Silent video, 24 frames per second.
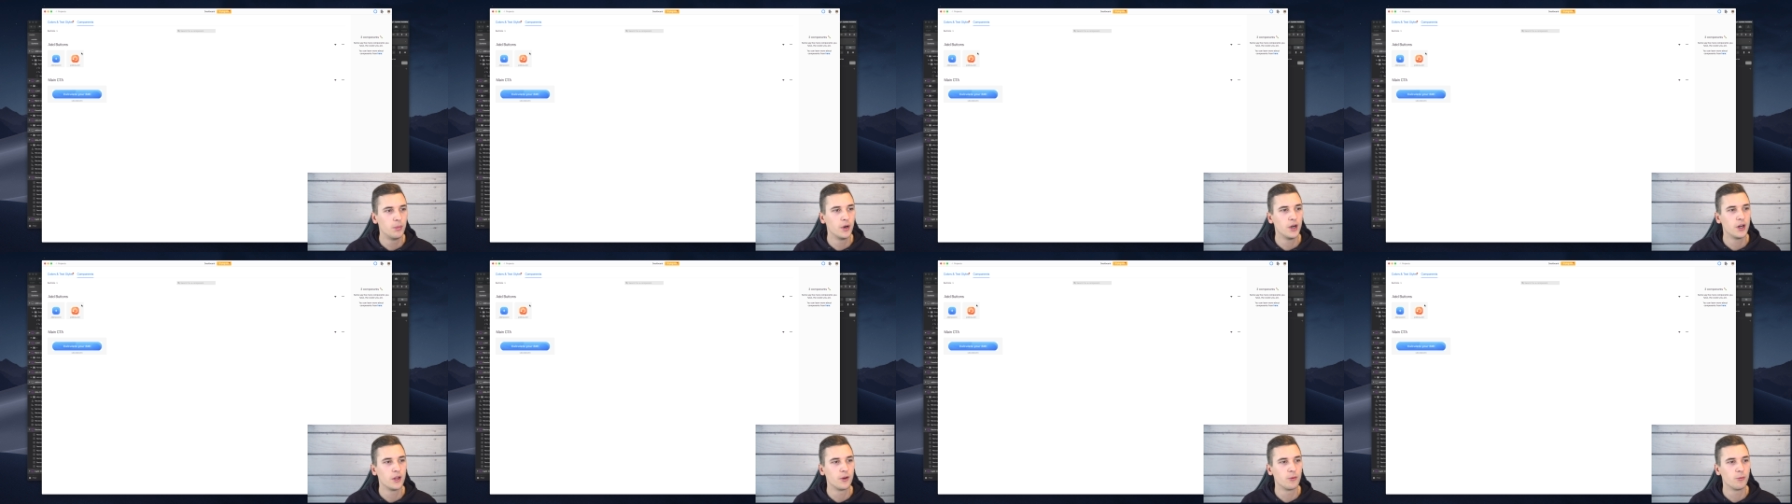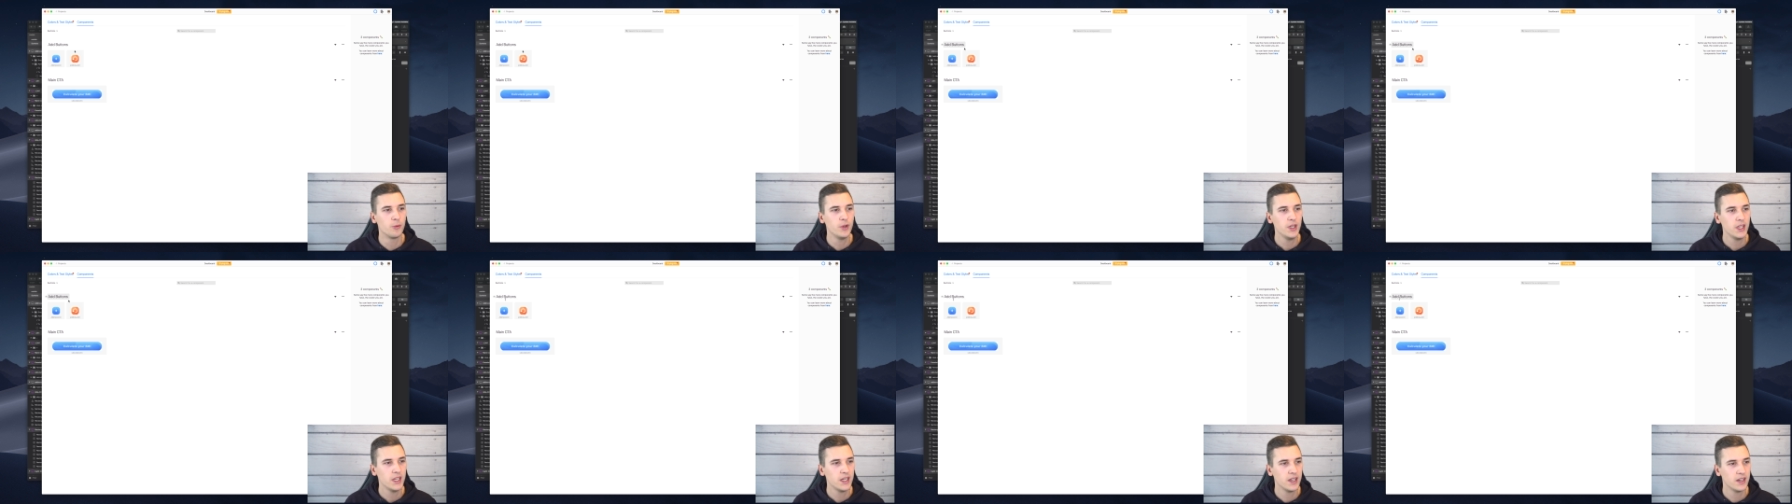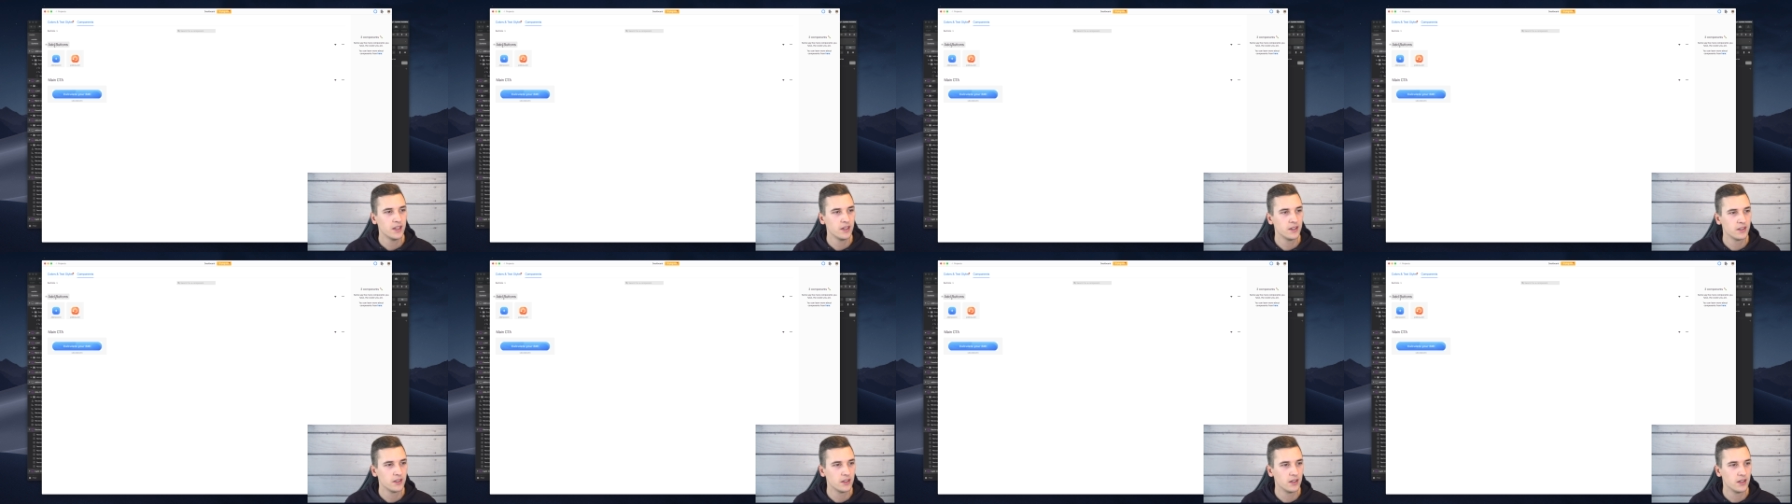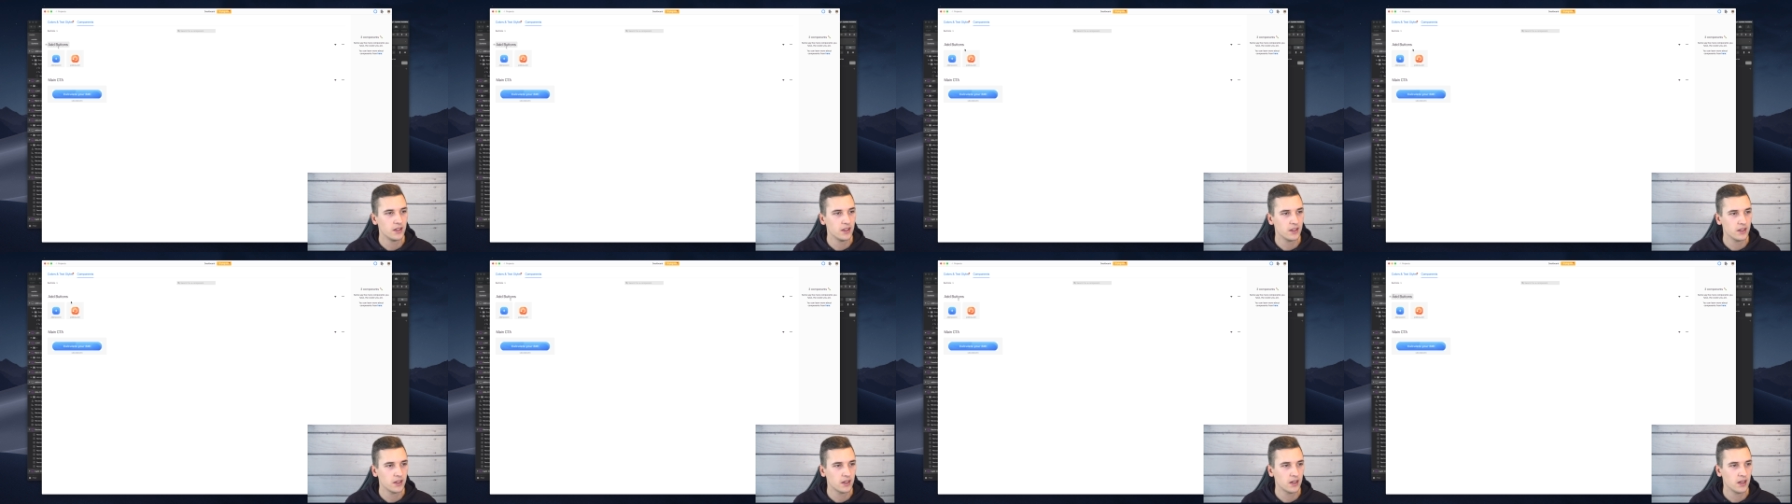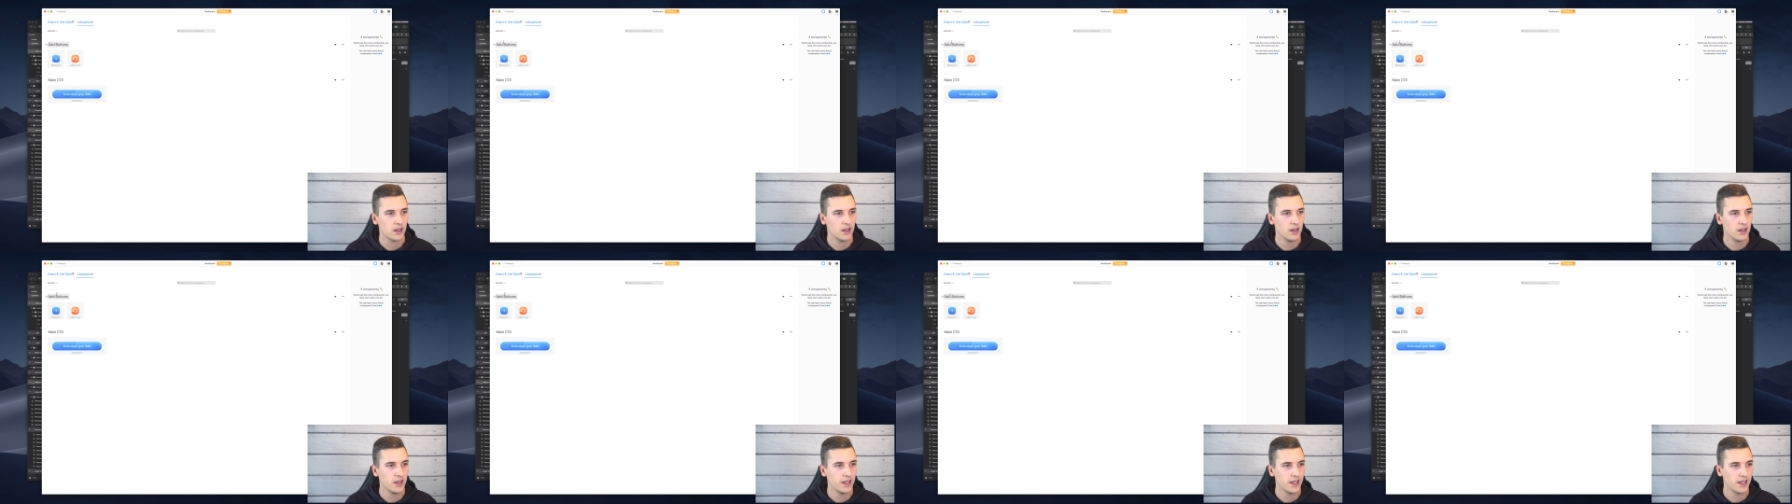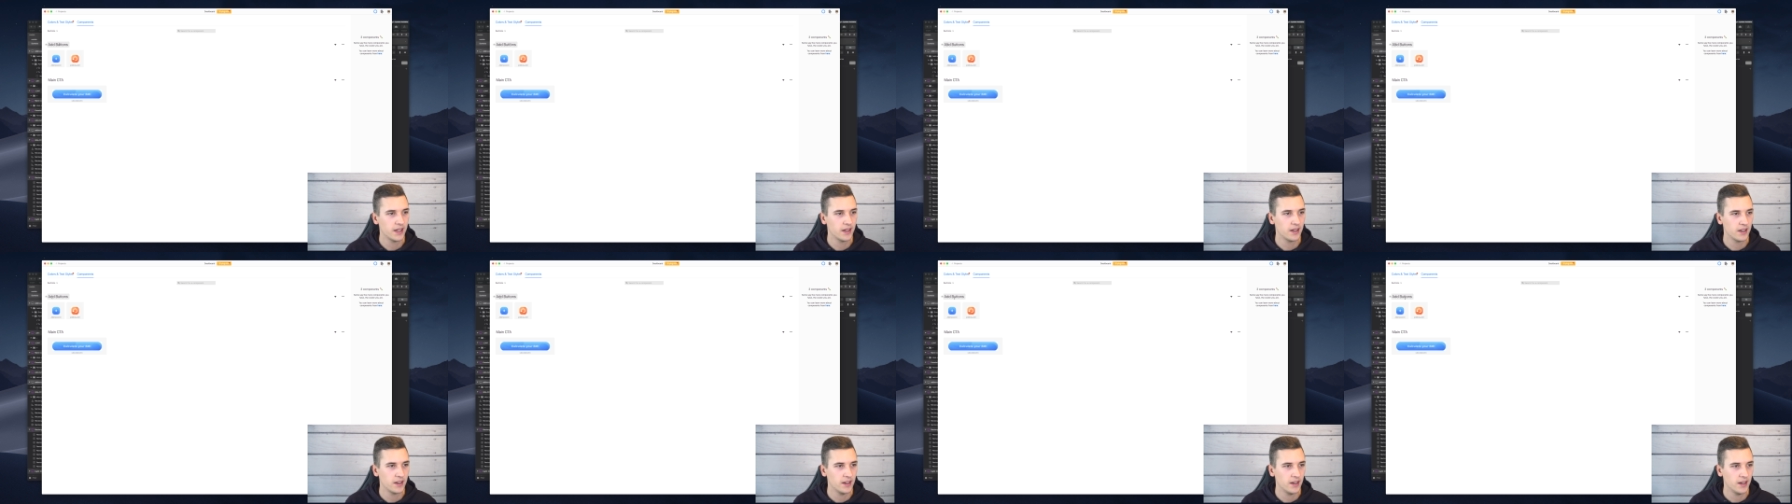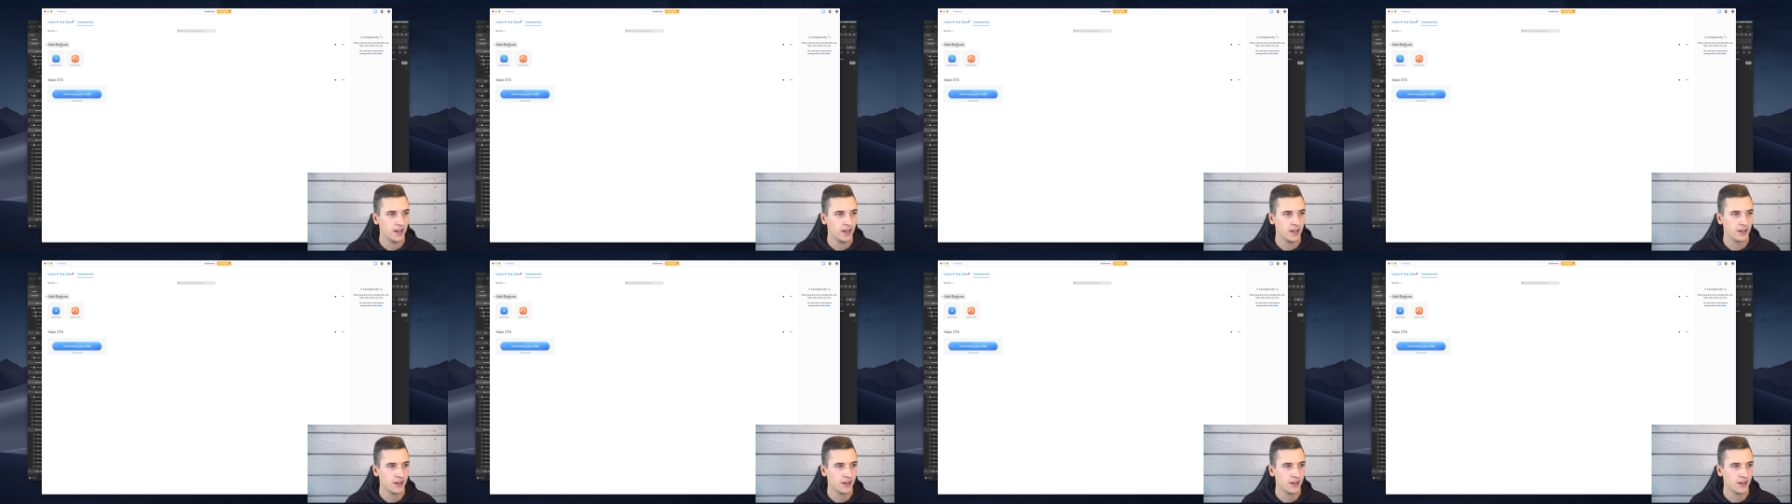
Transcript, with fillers: but we can click